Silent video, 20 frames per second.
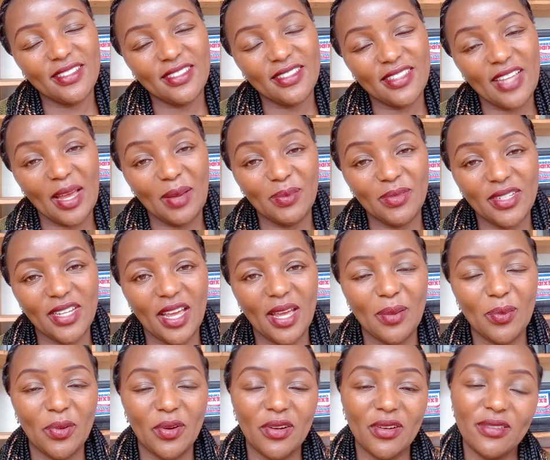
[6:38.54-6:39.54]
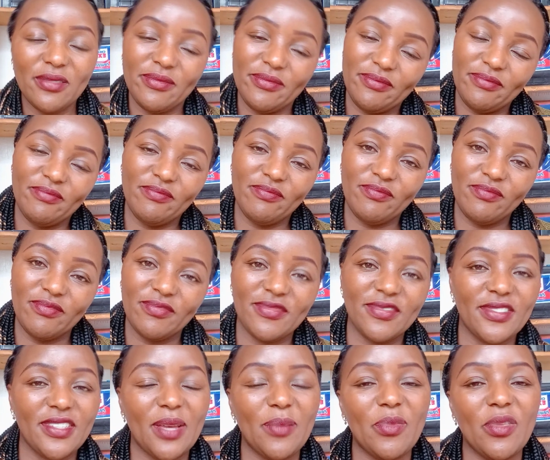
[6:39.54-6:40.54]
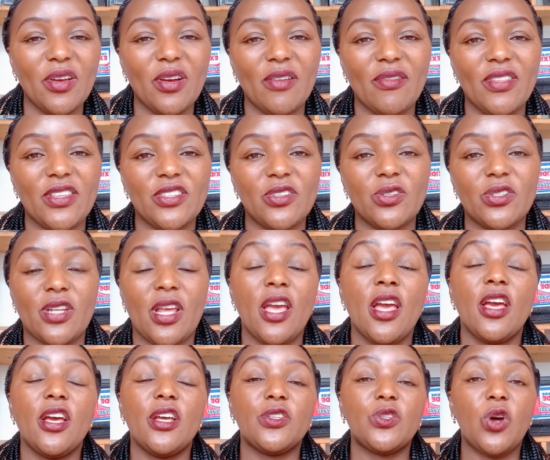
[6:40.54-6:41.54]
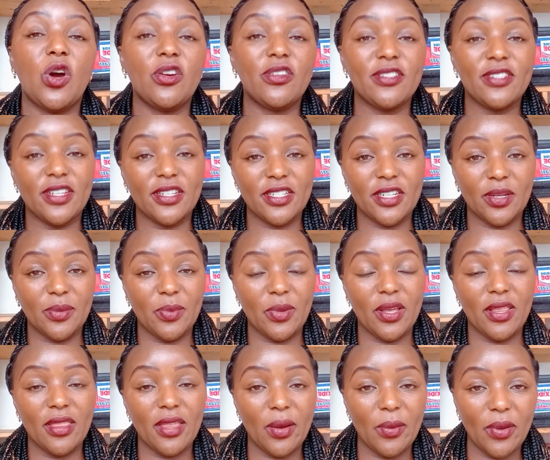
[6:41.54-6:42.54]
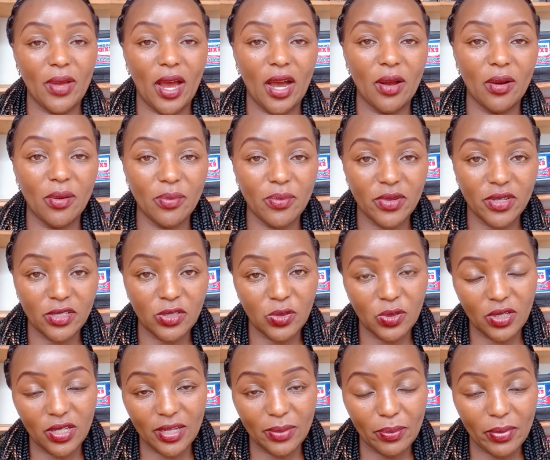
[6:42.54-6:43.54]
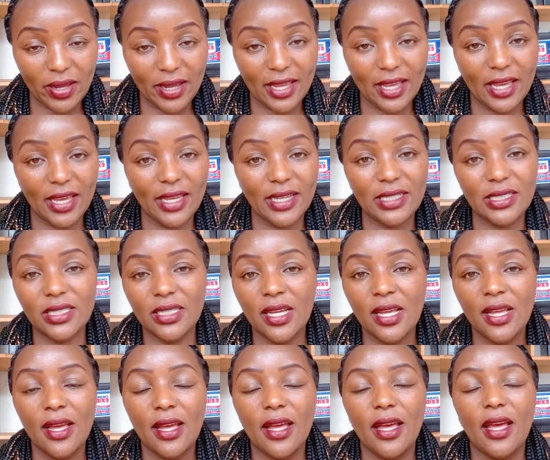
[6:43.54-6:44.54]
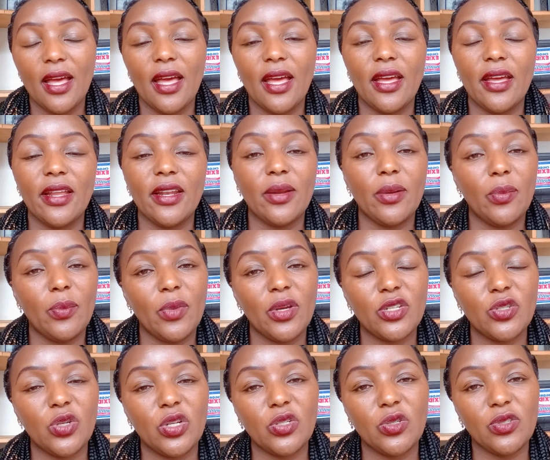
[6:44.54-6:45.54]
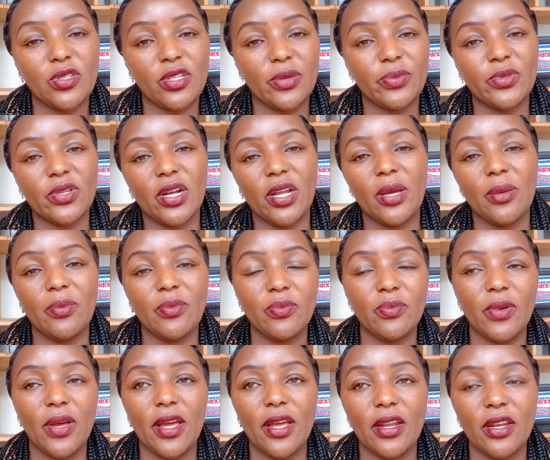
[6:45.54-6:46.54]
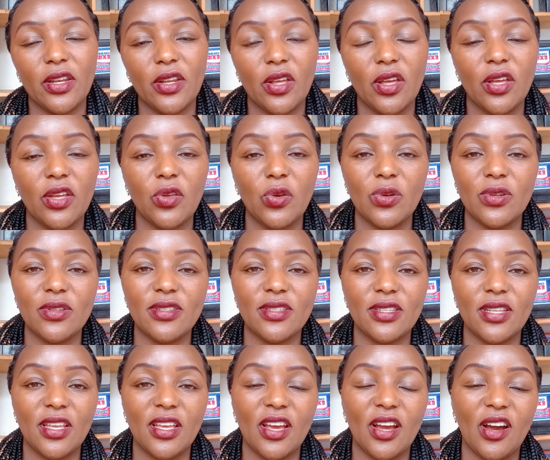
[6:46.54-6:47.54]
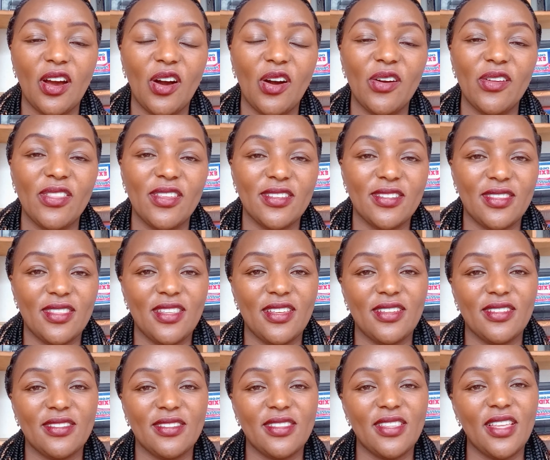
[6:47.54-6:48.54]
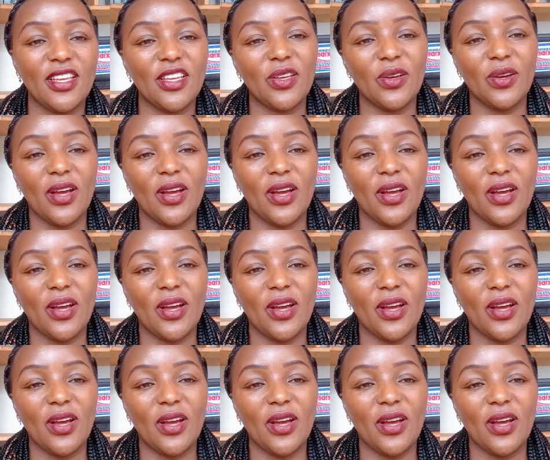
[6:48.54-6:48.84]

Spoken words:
same time or something of the sort. So on Saturday, by the way, I'll be doing baking, and make sure to subscribe and you'll see all these things. Thank you